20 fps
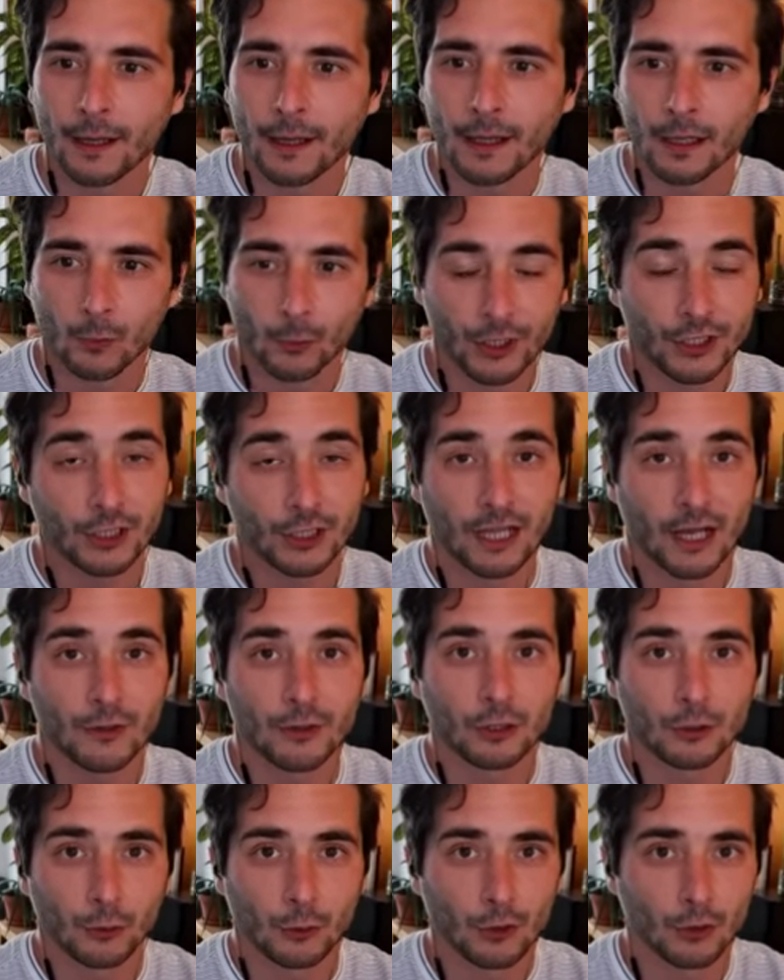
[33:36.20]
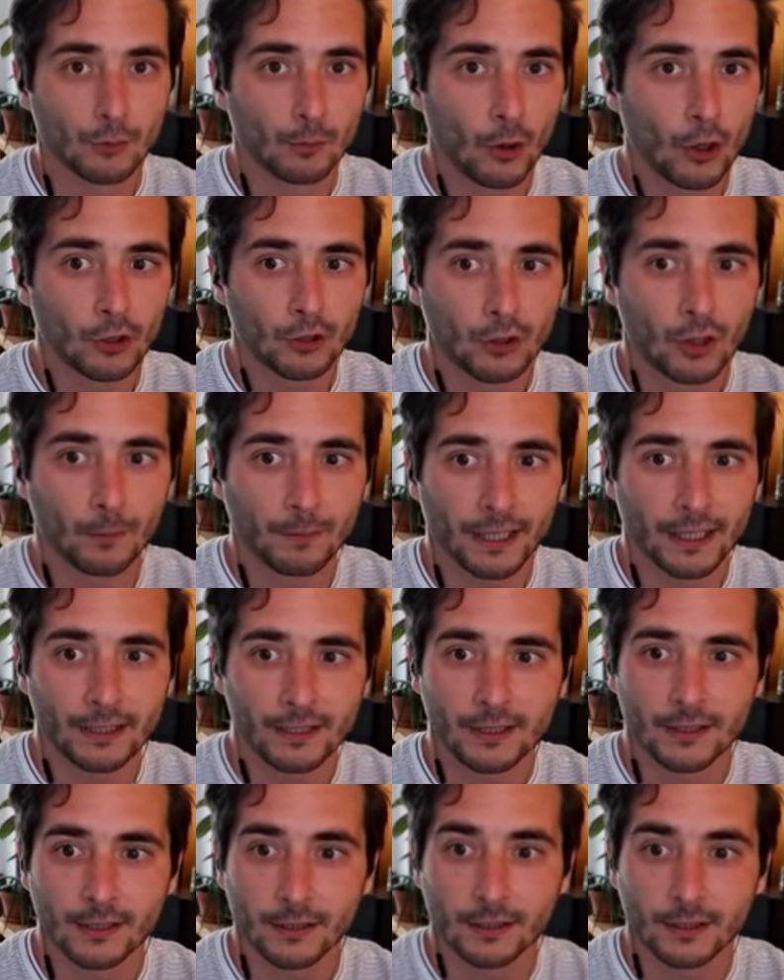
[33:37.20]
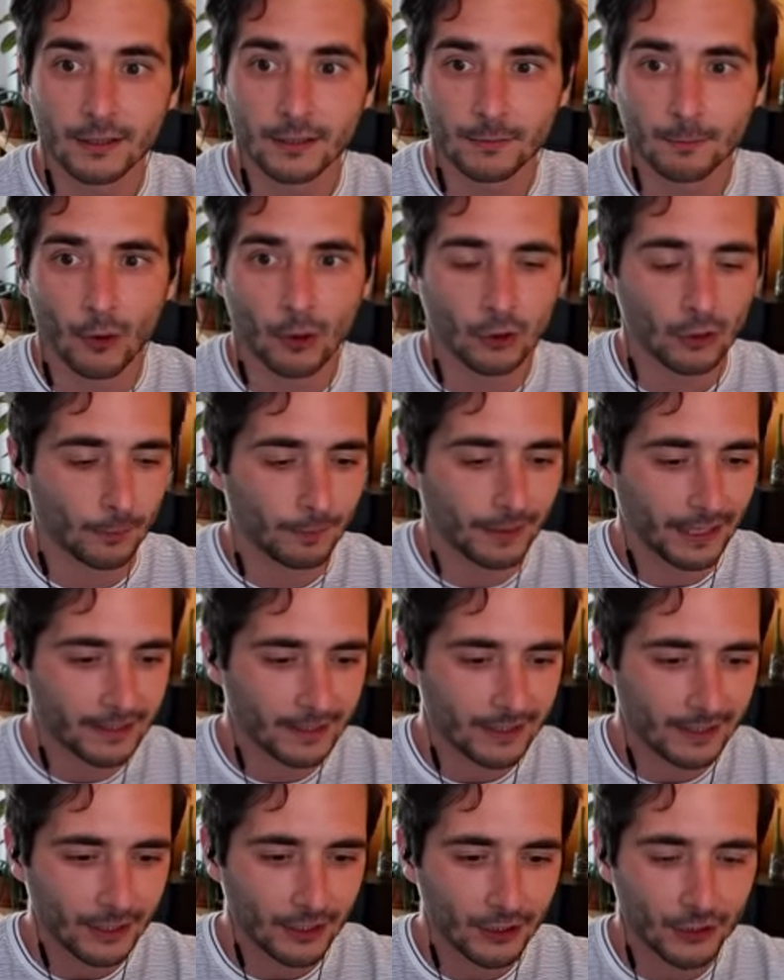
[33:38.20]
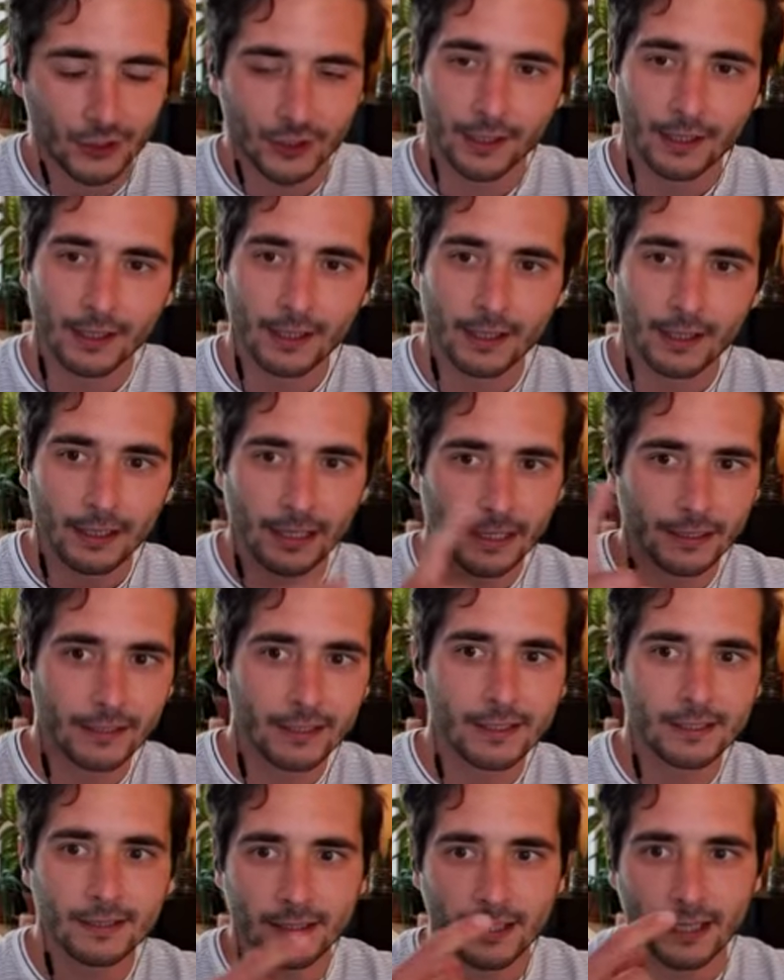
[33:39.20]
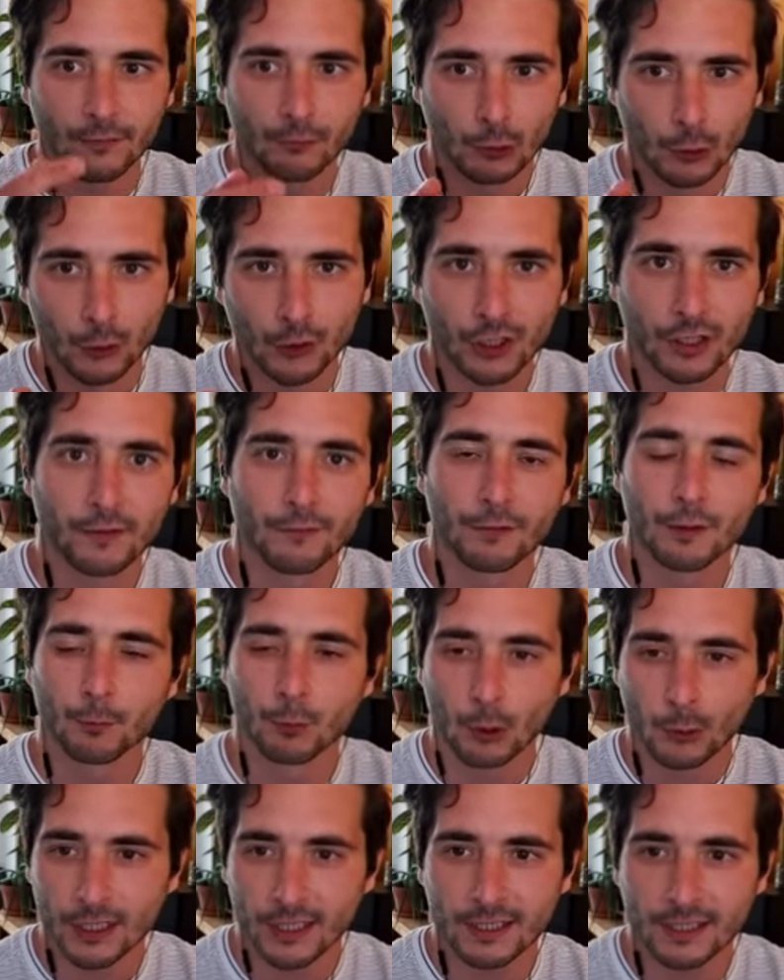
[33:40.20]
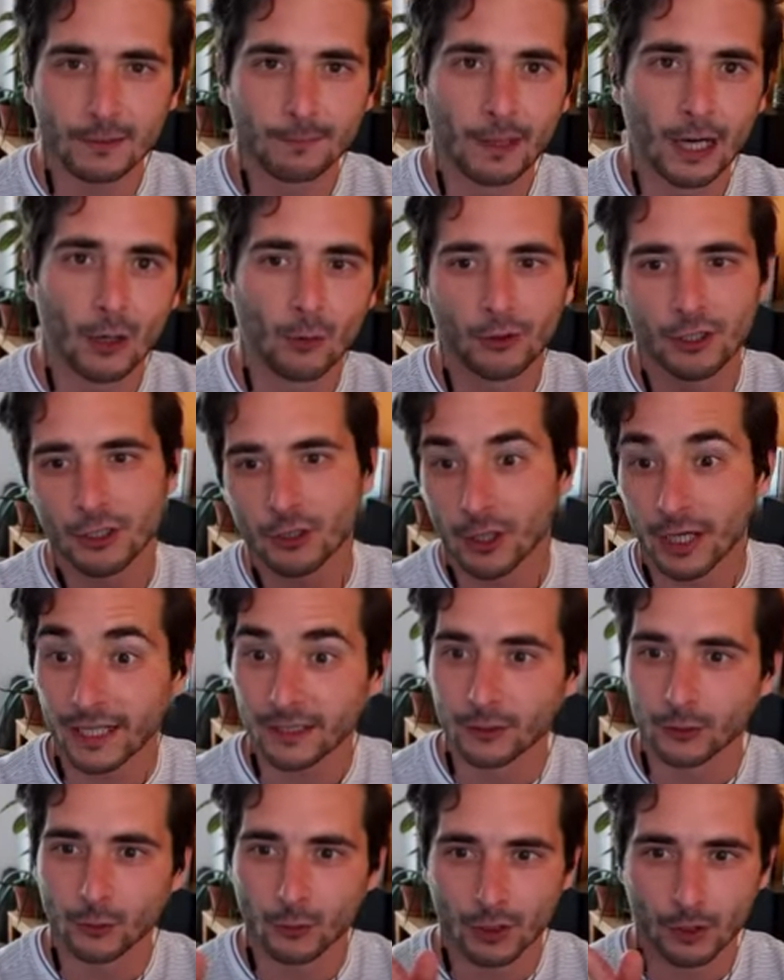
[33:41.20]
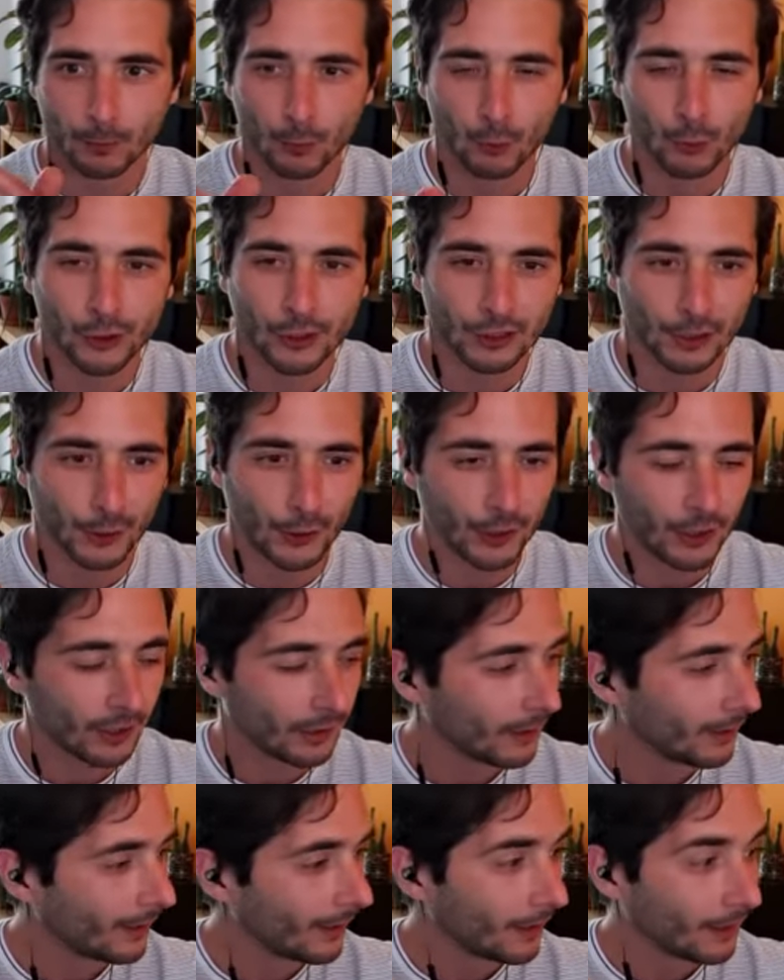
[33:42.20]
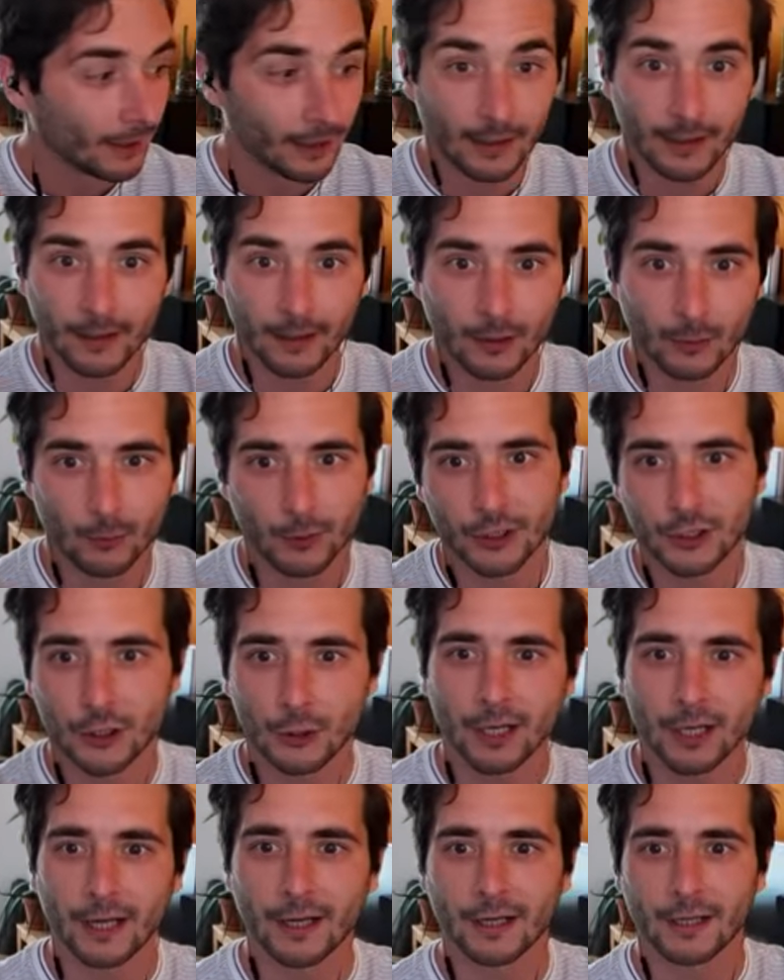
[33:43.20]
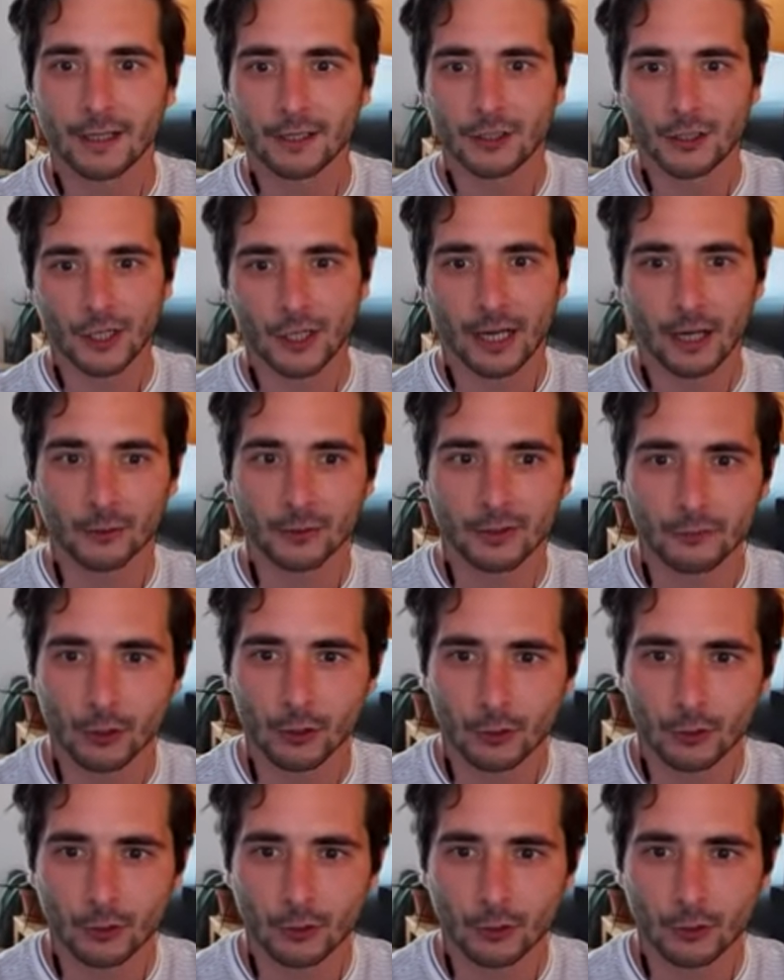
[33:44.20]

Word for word: which allows you to do more complex scenes. And this evolution of the processing power is connected to the Moore's law, which you can check out if you're